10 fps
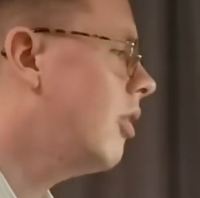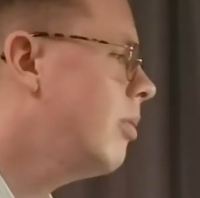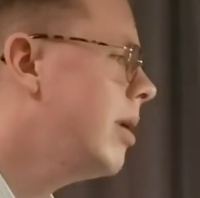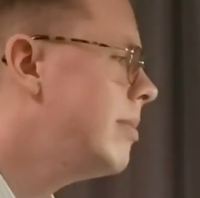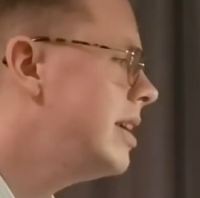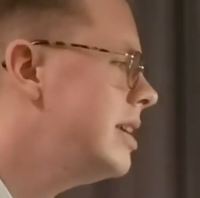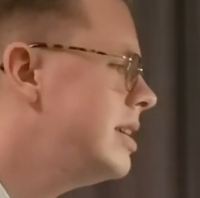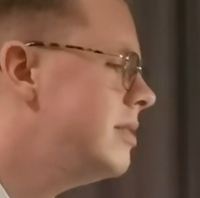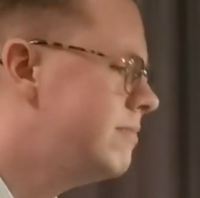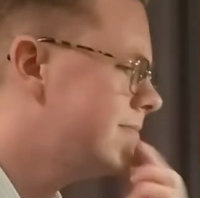maybe
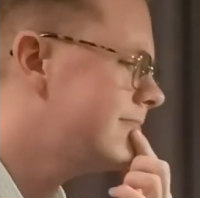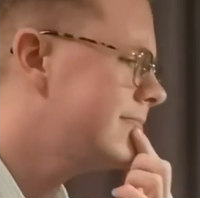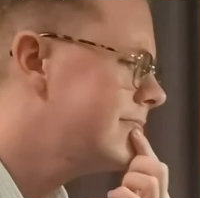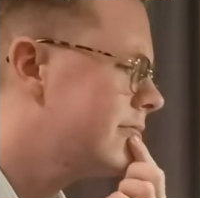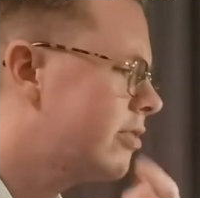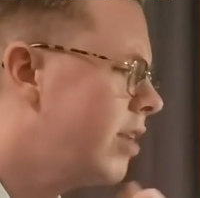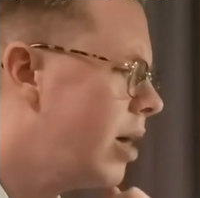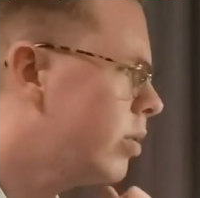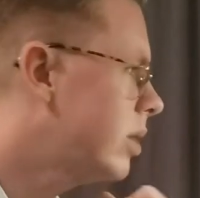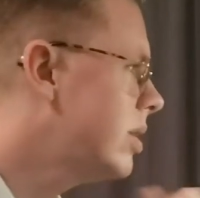he forgot
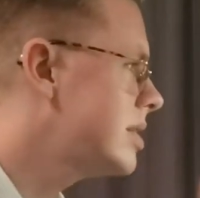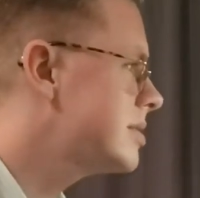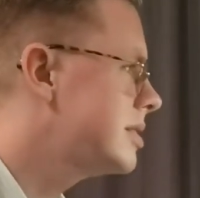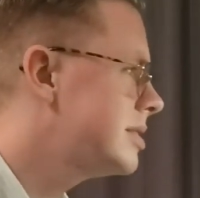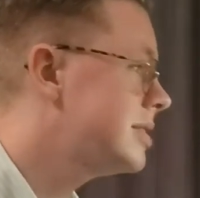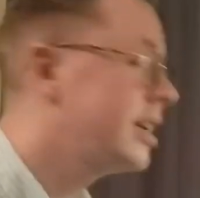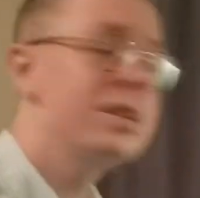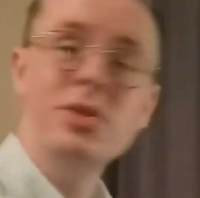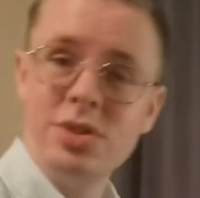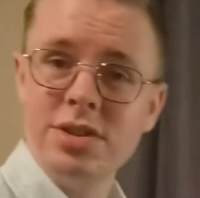where he was and decided
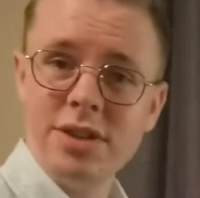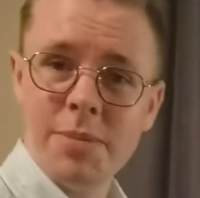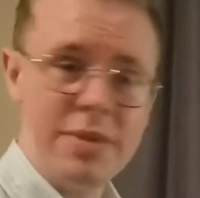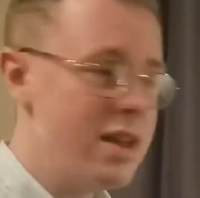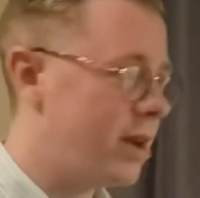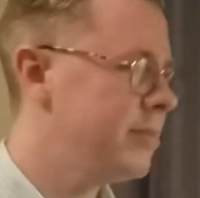to just stop there.